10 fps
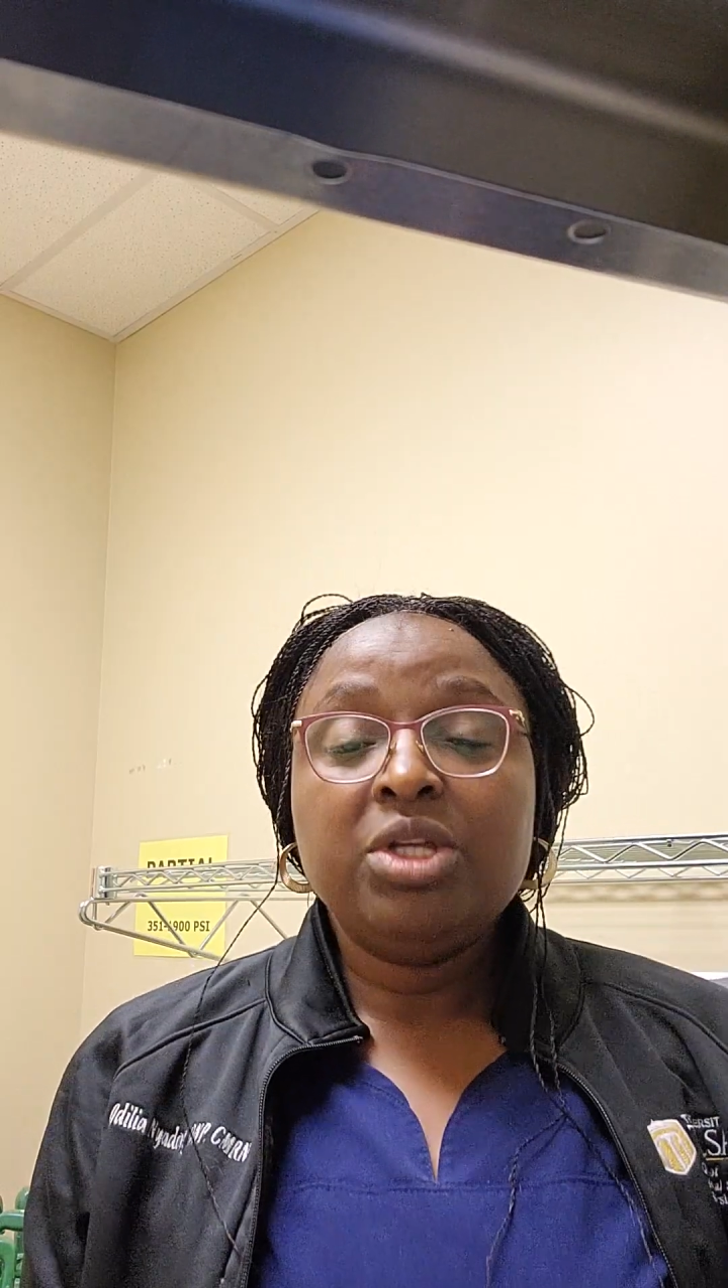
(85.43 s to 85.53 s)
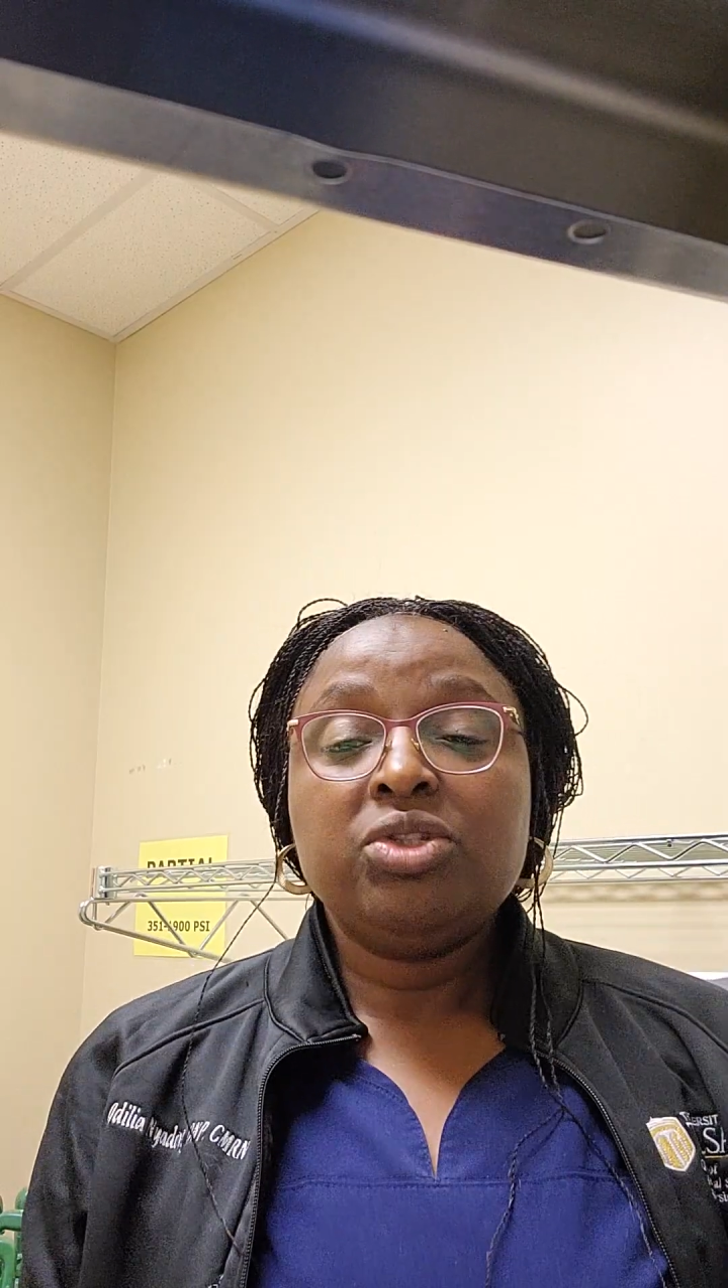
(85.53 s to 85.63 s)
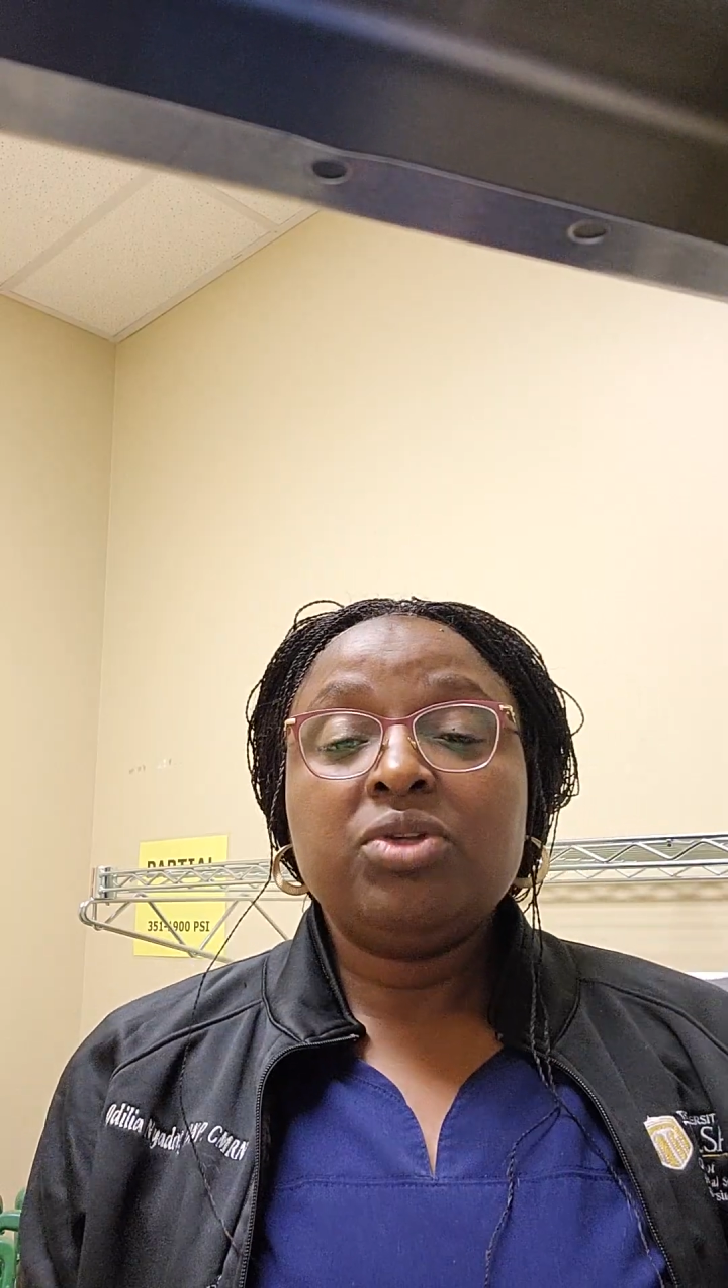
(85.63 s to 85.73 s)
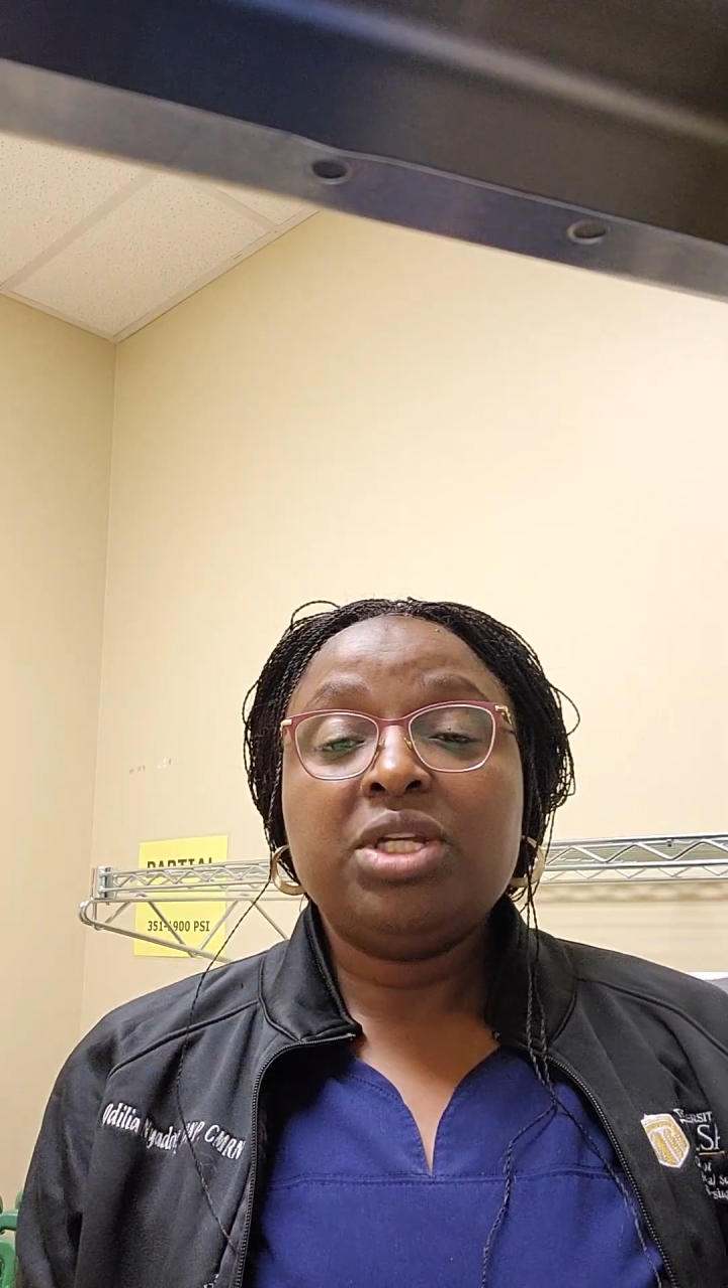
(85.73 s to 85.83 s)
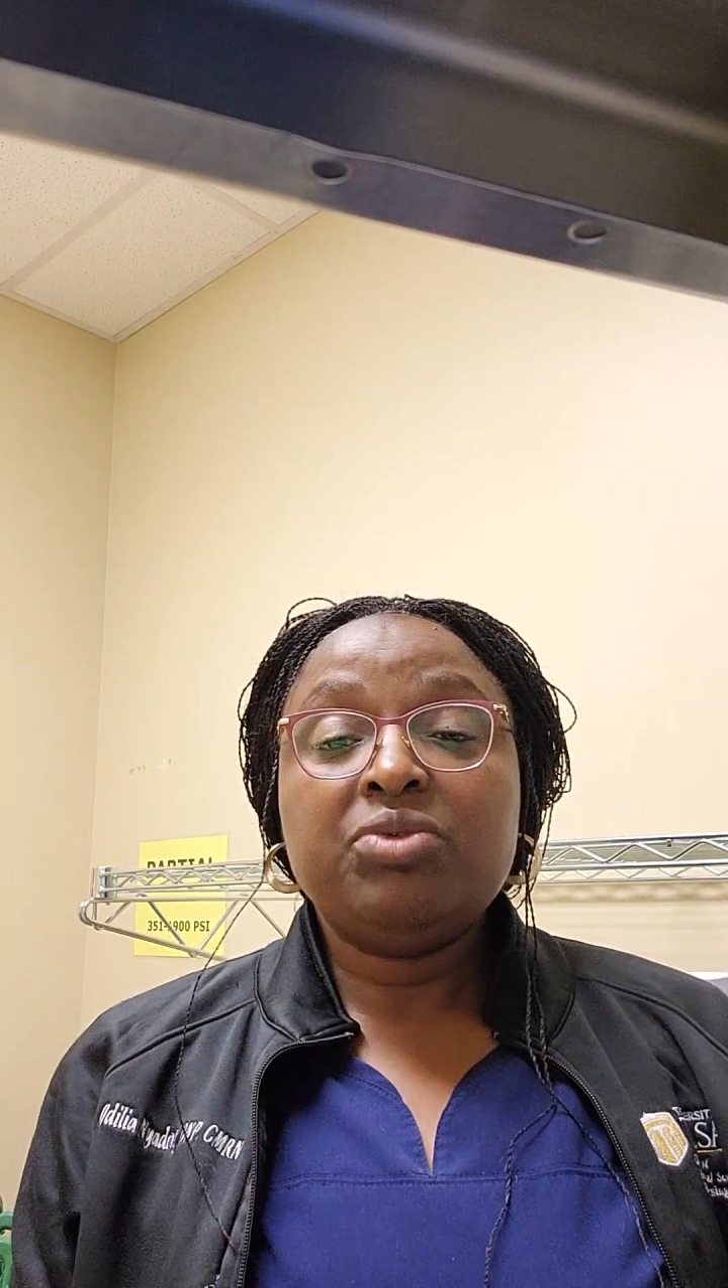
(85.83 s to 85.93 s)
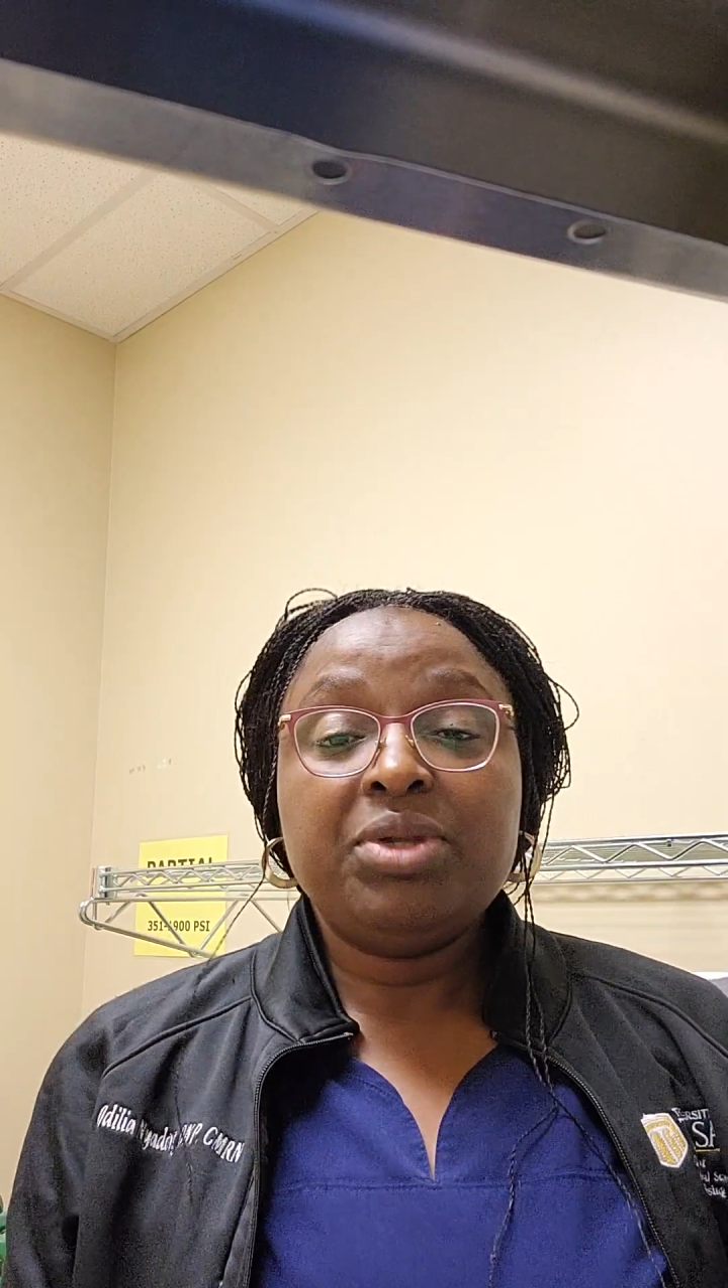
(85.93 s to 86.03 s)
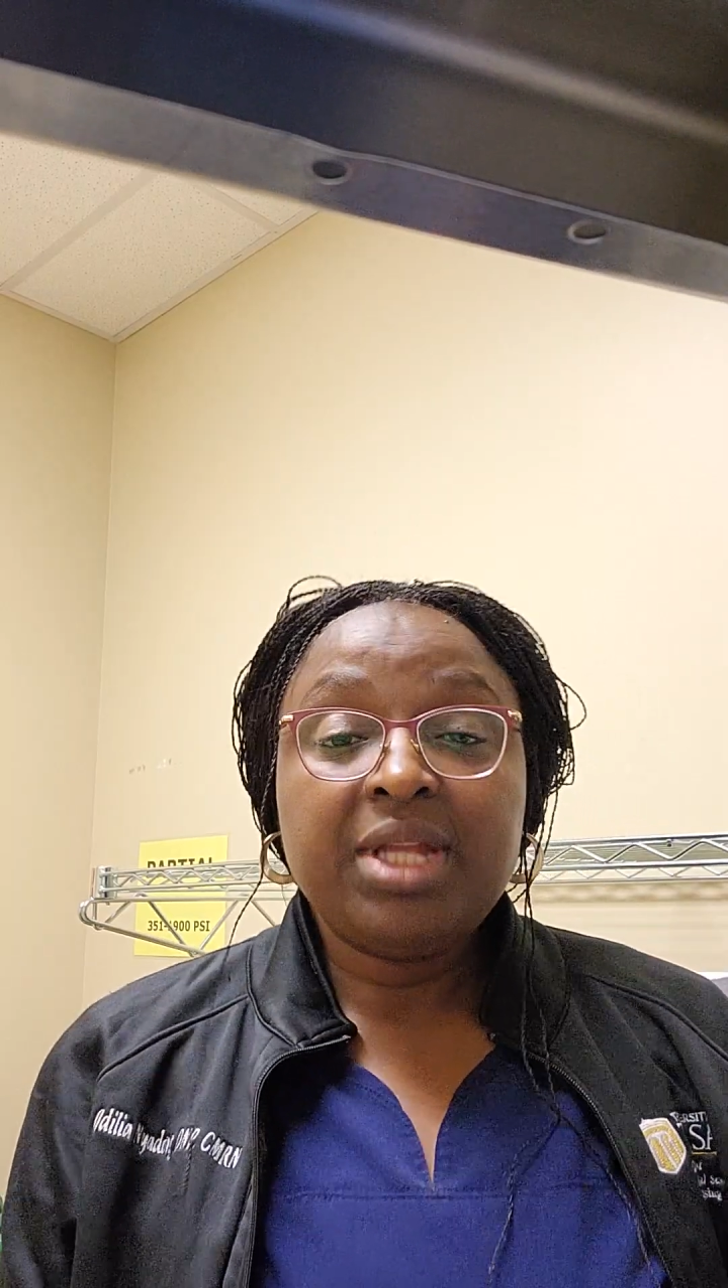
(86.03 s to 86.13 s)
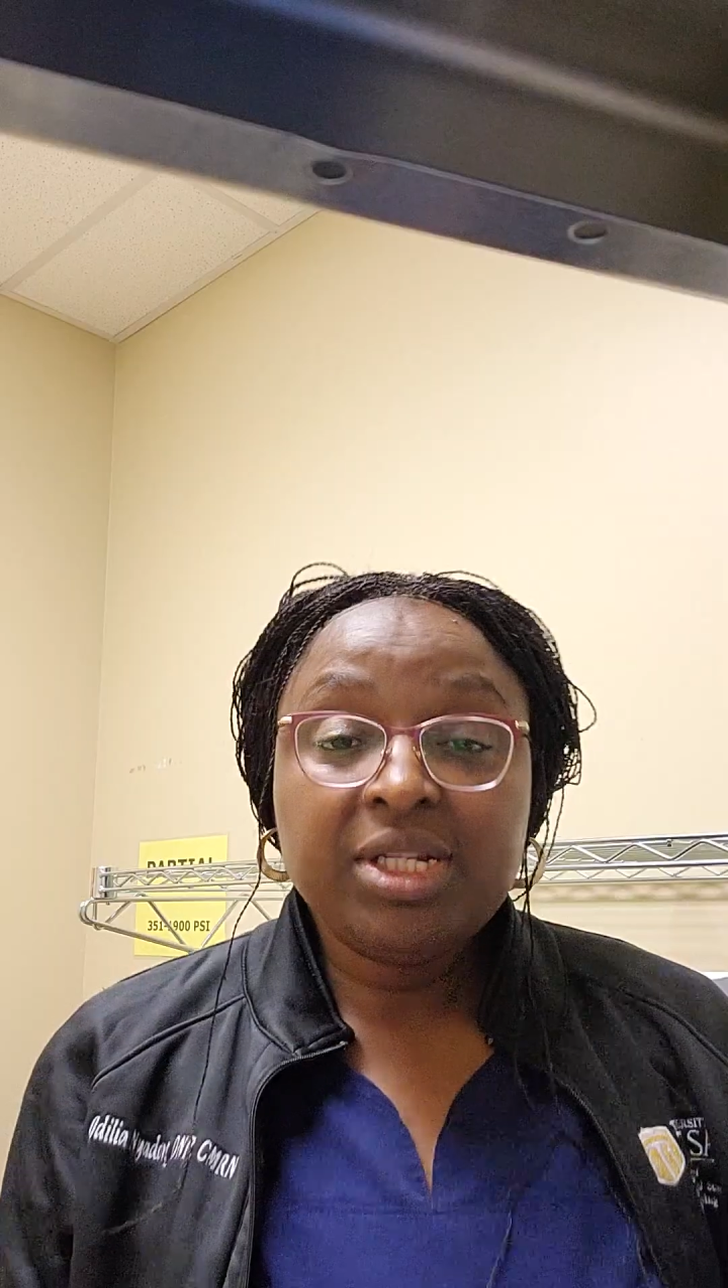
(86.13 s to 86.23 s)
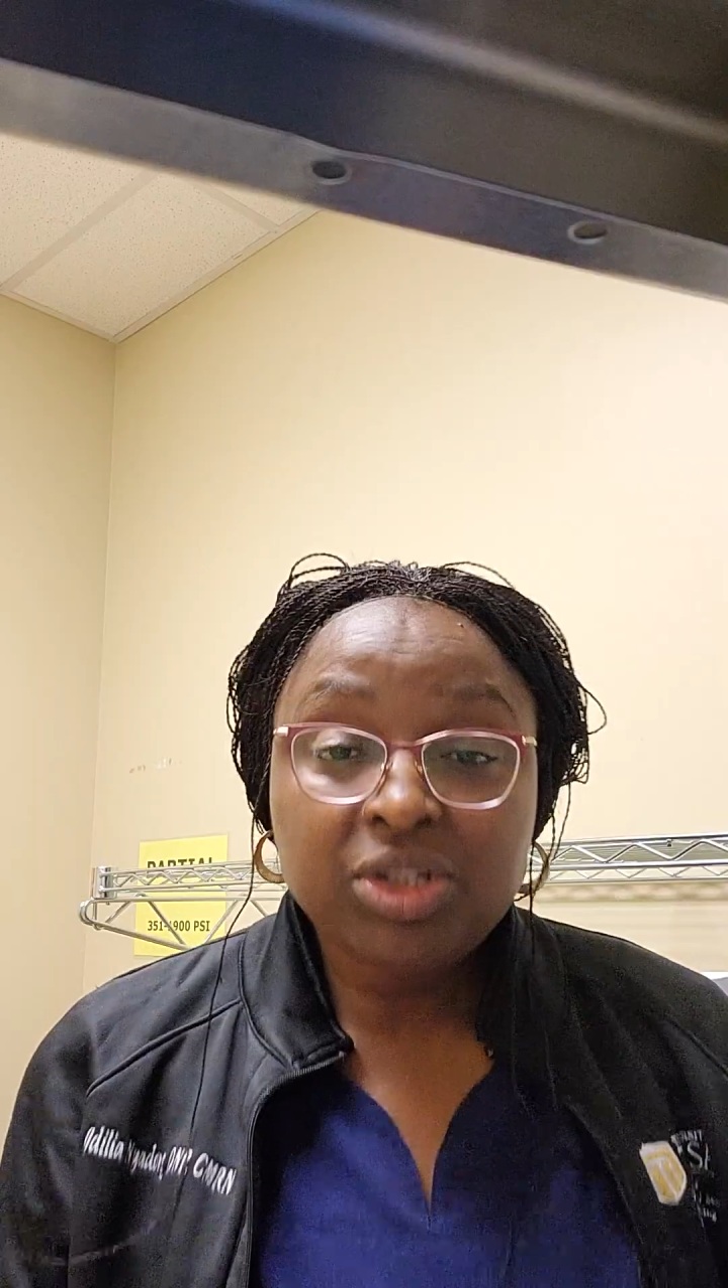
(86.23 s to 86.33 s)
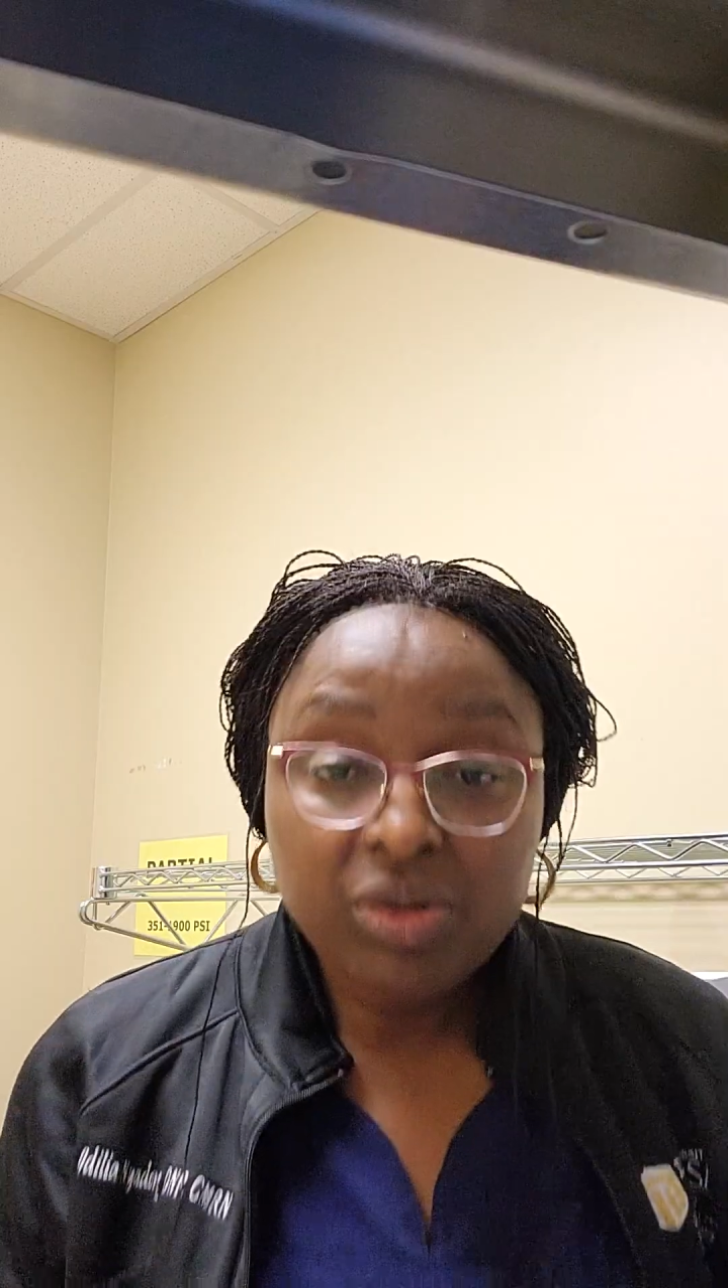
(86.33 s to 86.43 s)
So there's
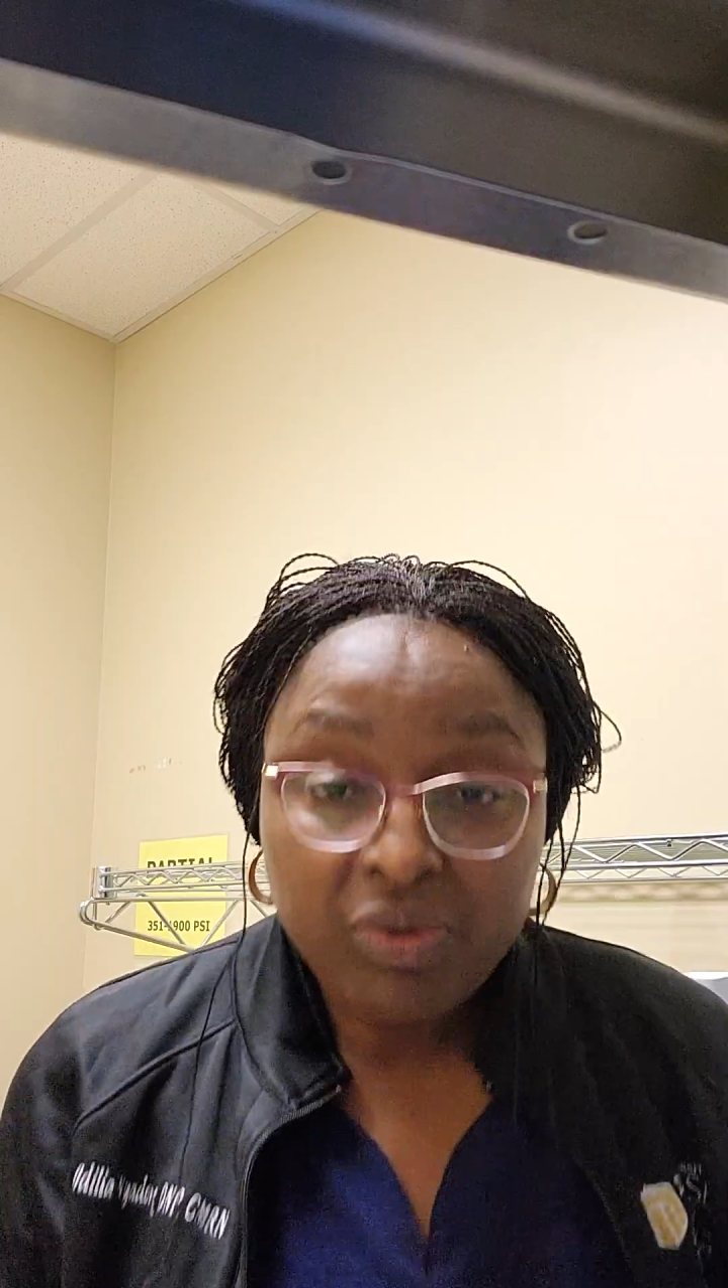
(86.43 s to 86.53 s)
retention